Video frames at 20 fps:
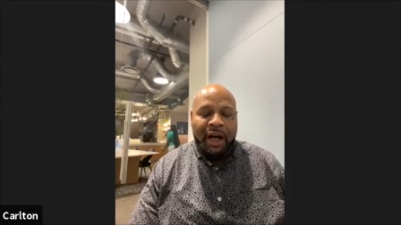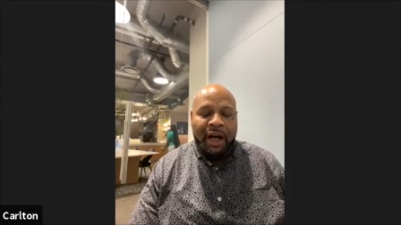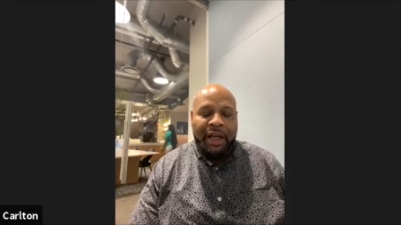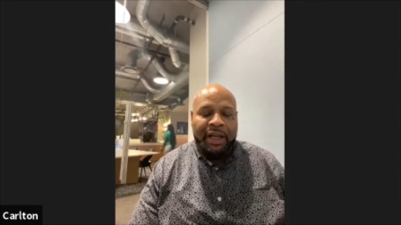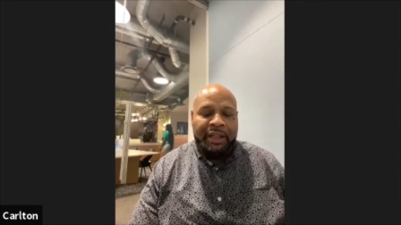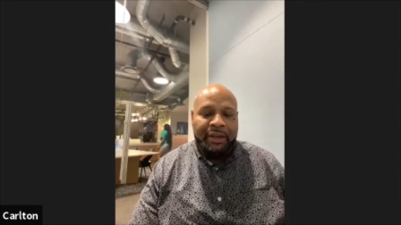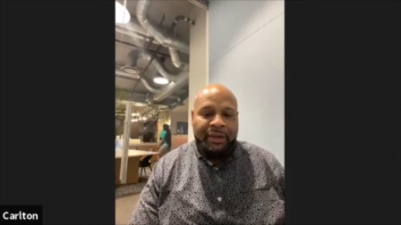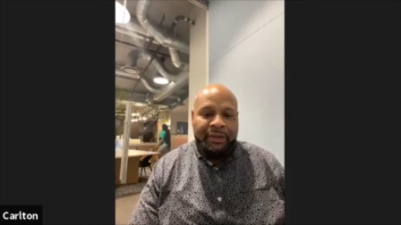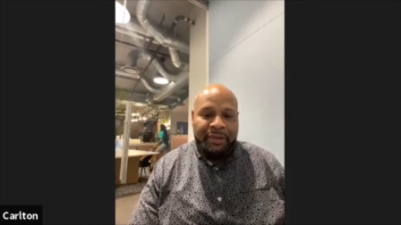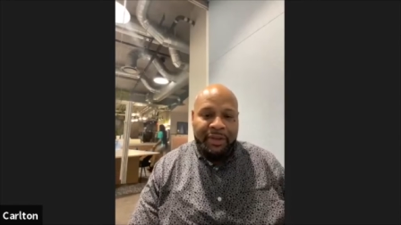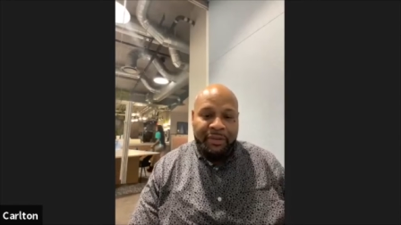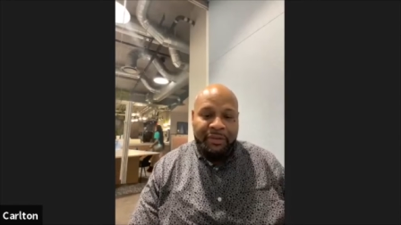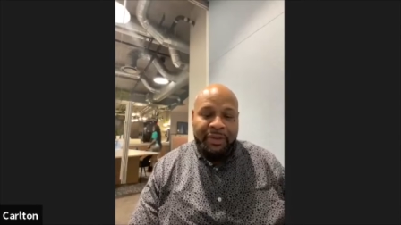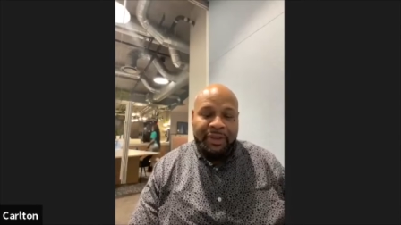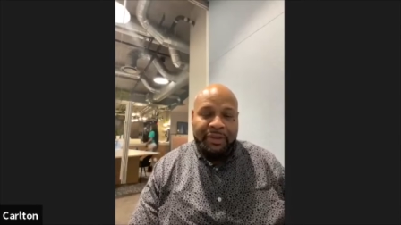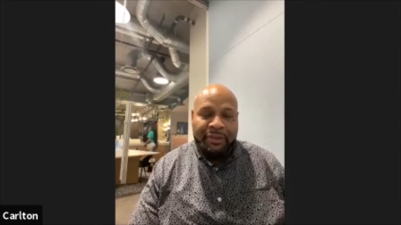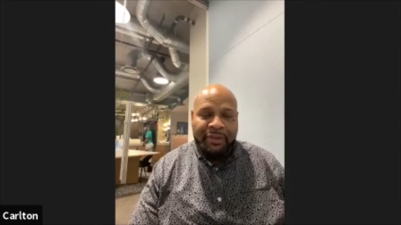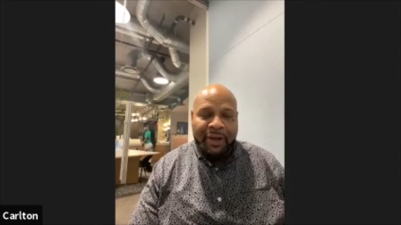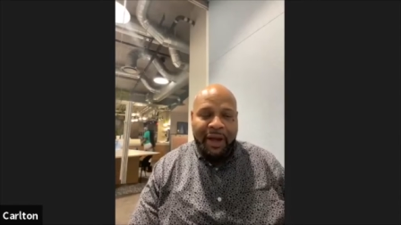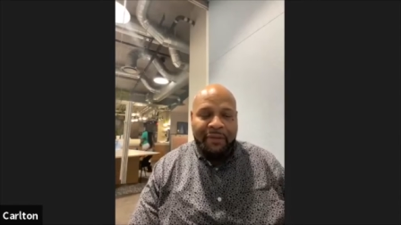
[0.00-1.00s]
in the
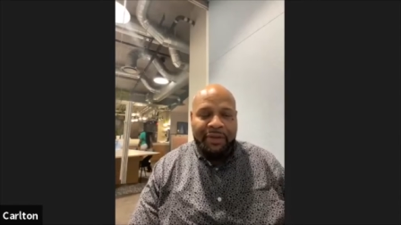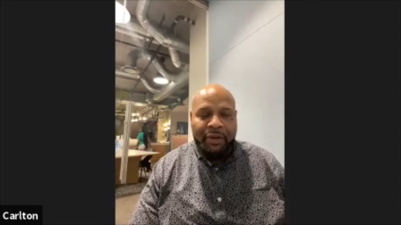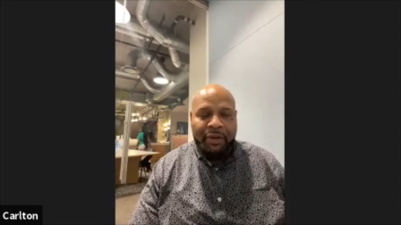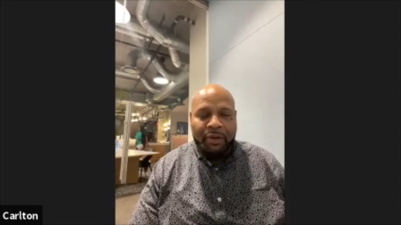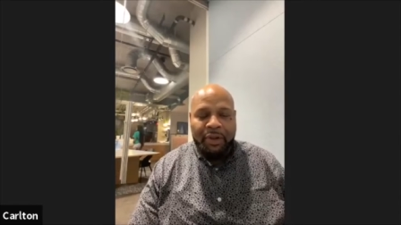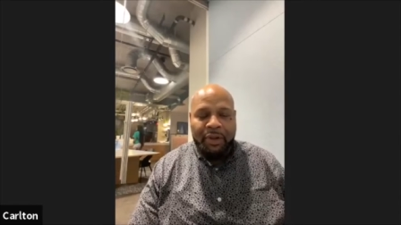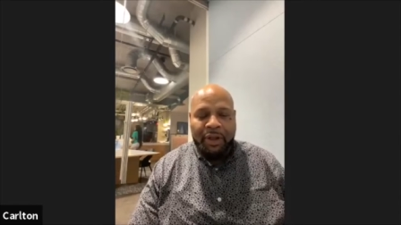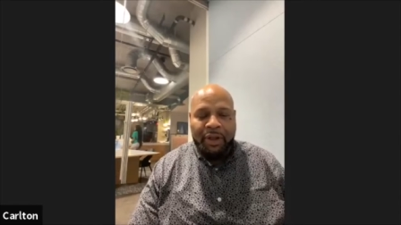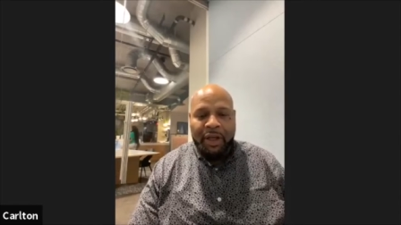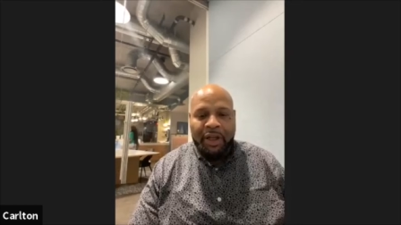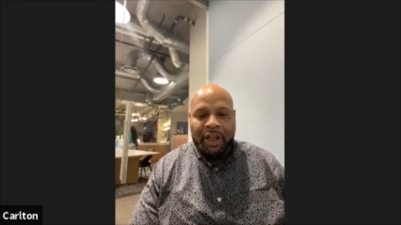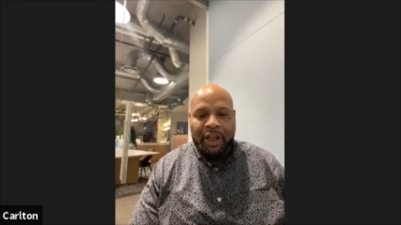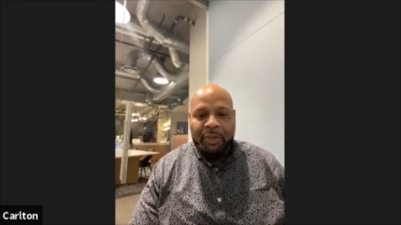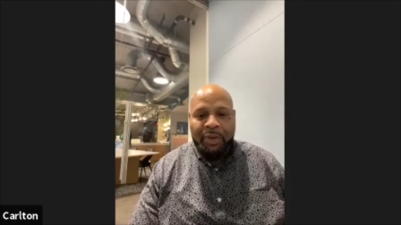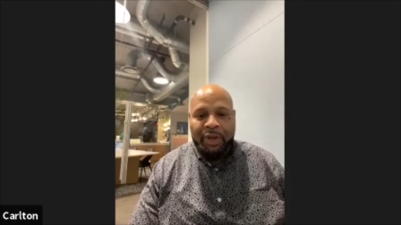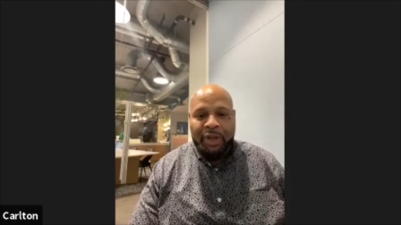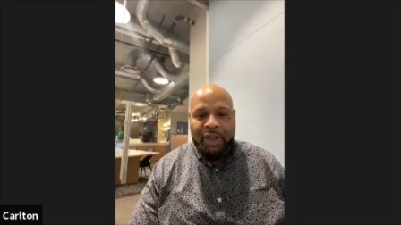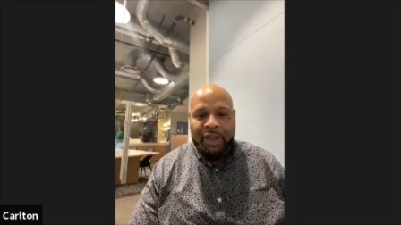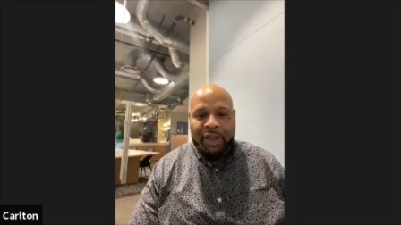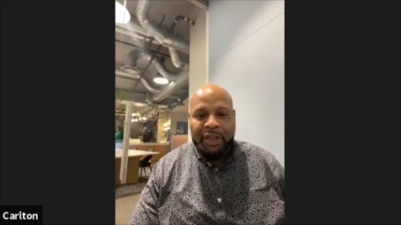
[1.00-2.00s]
55 and older
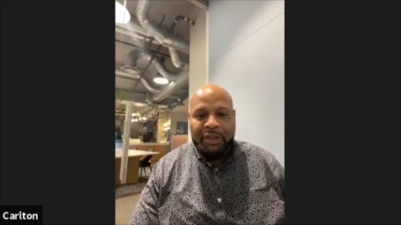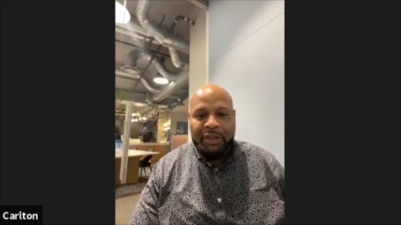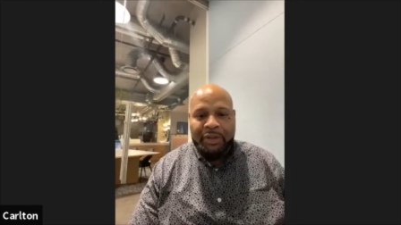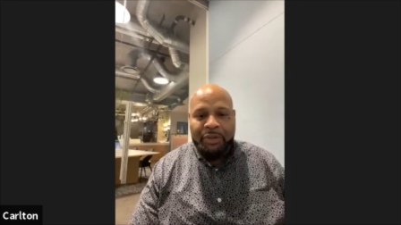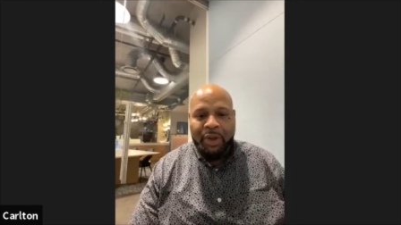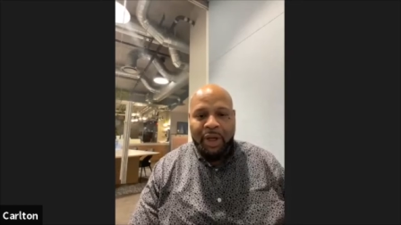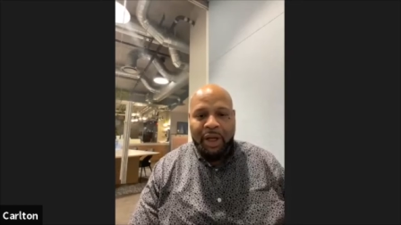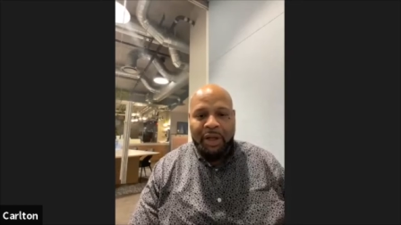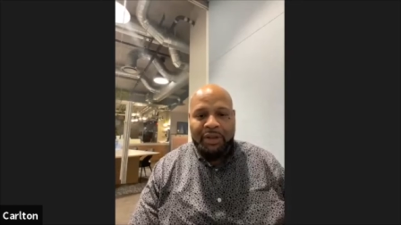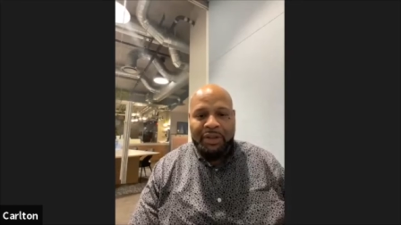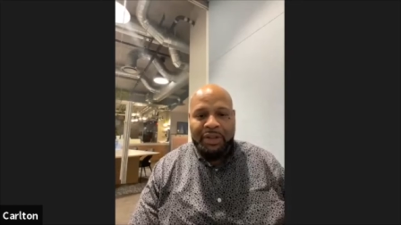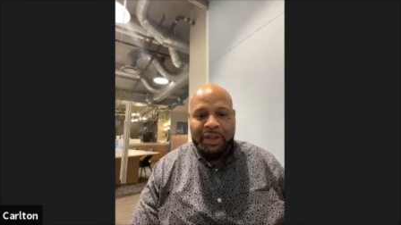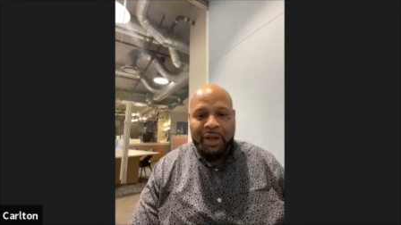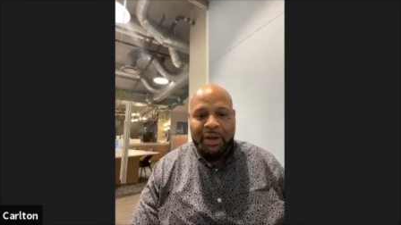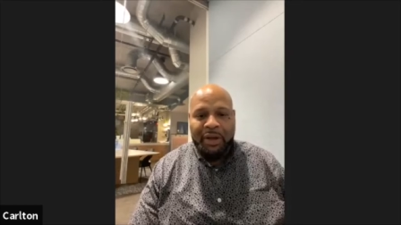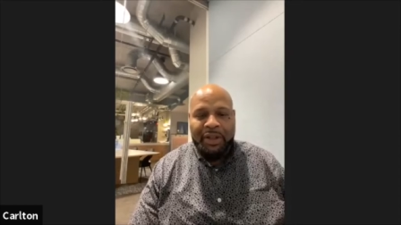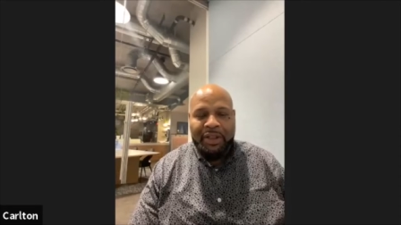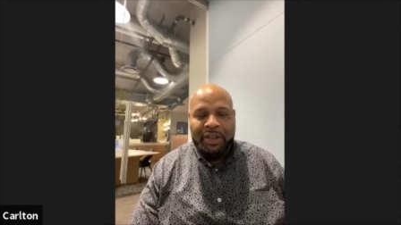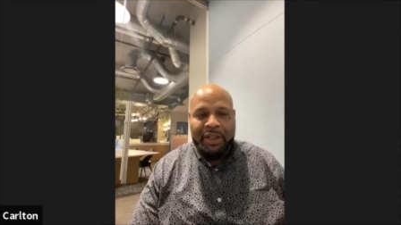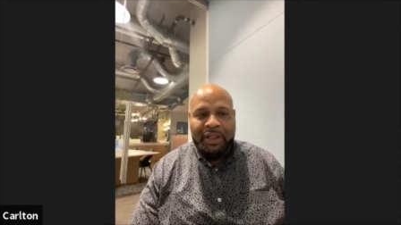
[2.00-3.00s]
communities as well.
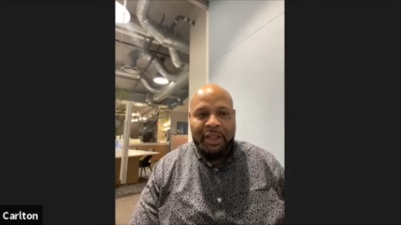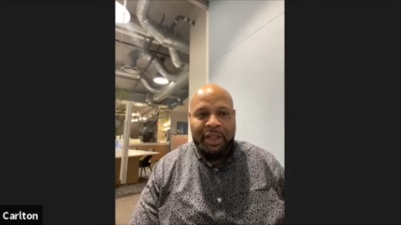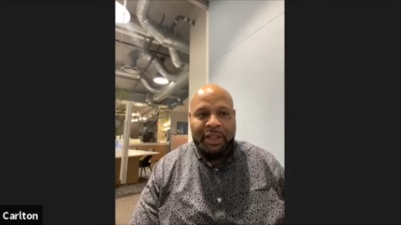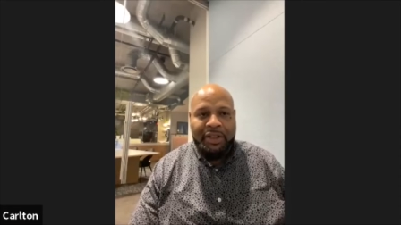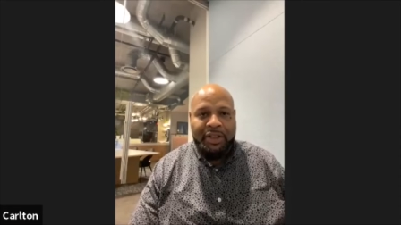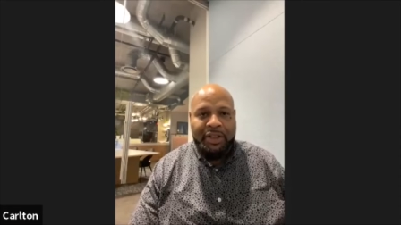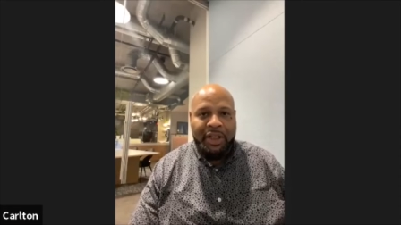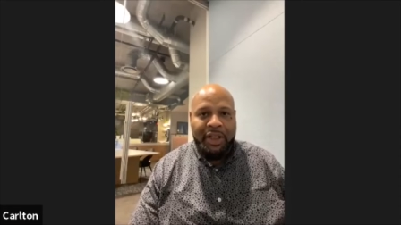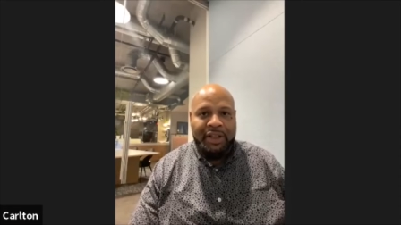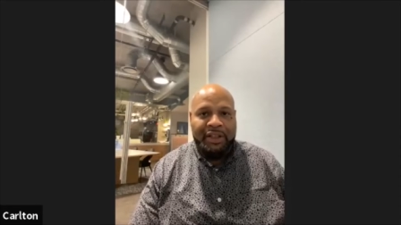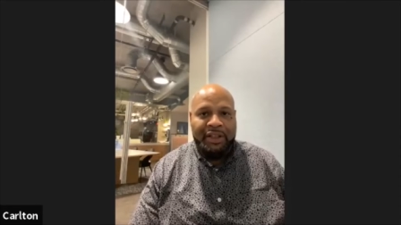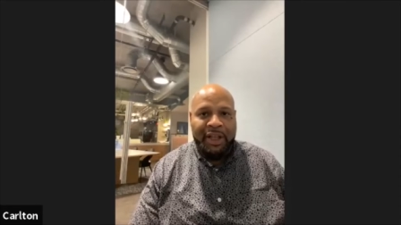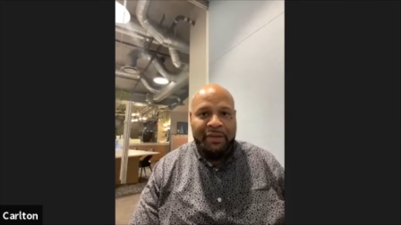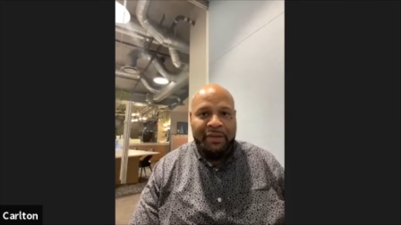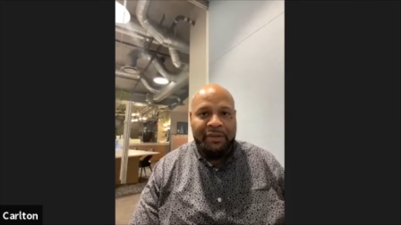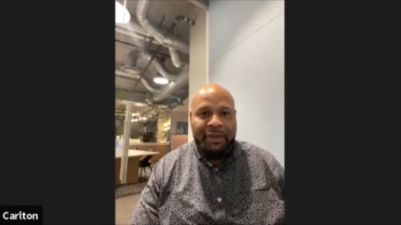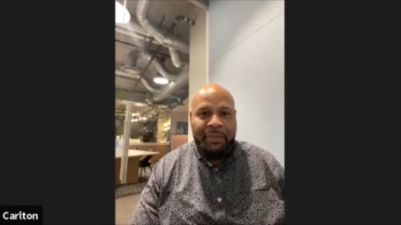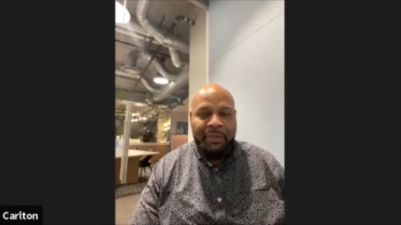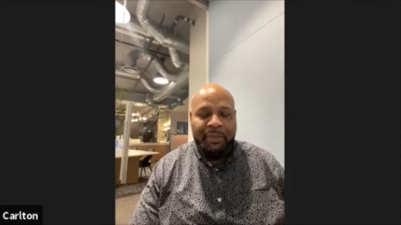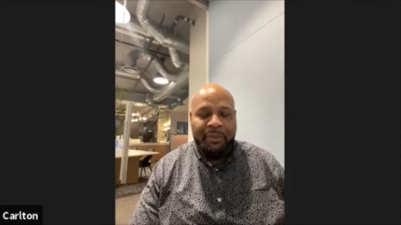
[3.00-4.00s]
So it's
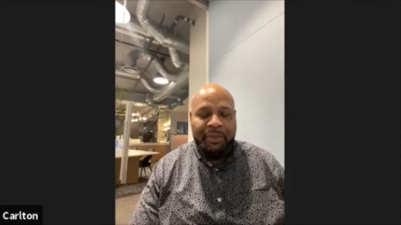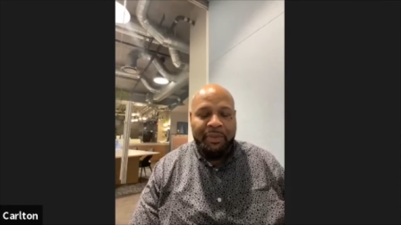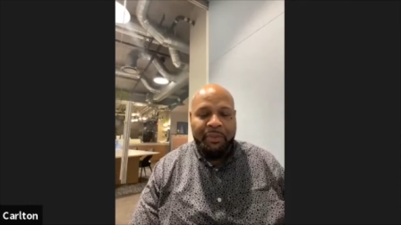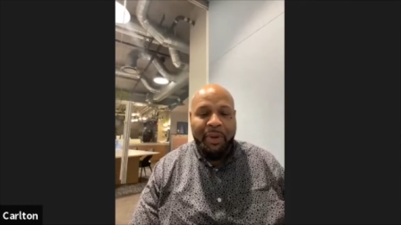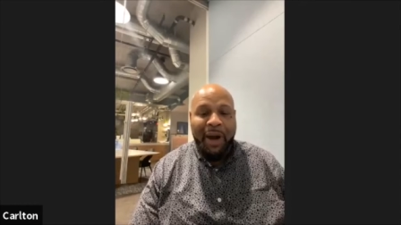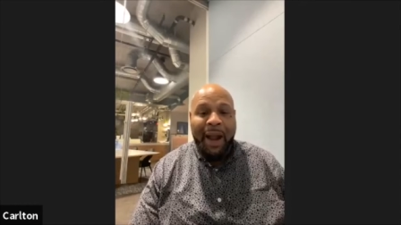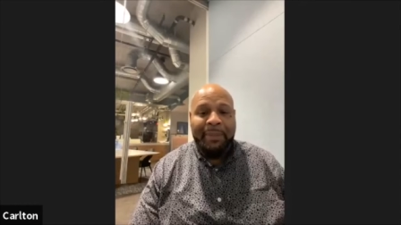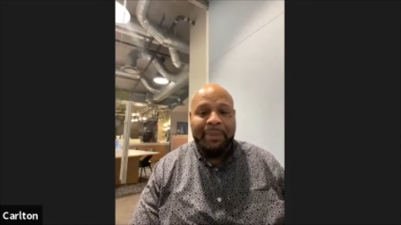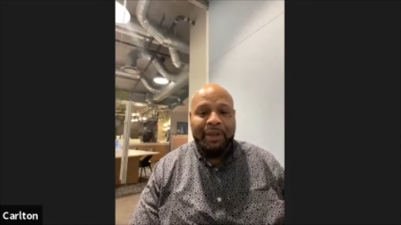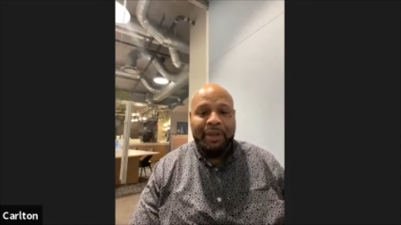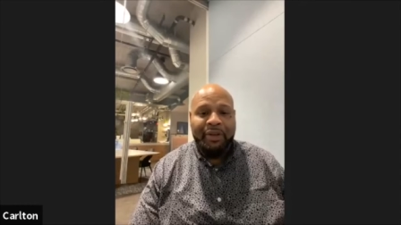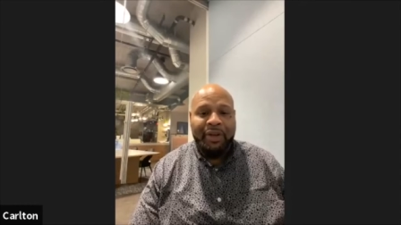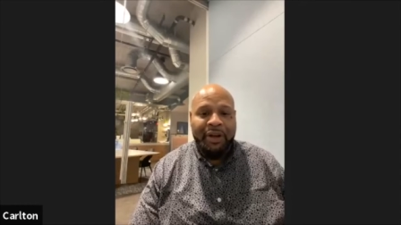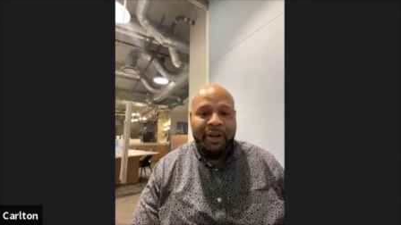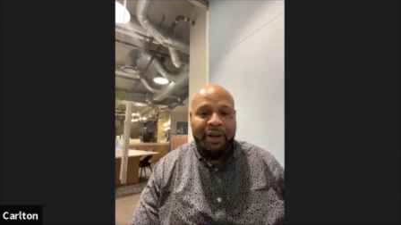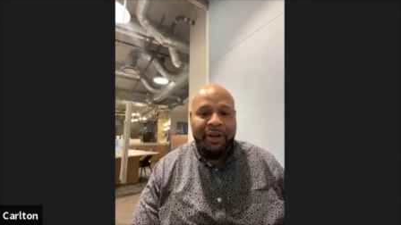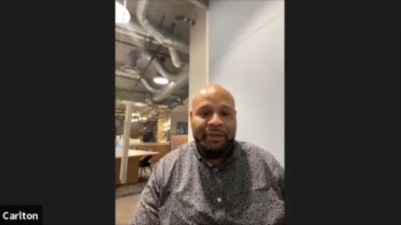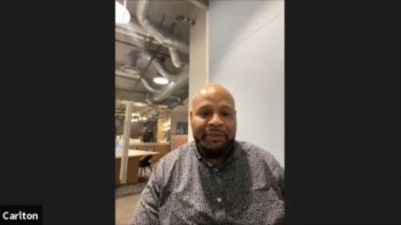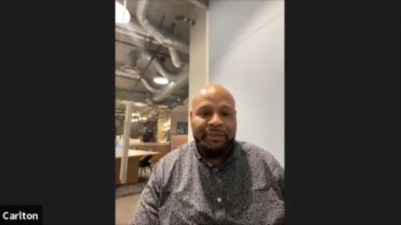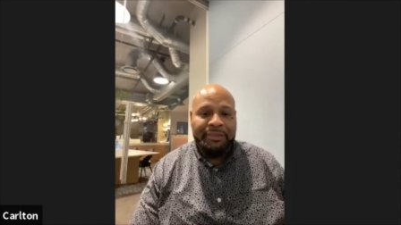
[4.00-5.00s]
definitely popular
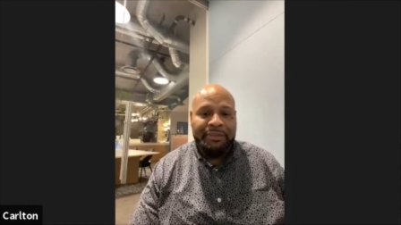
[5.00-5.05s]
here.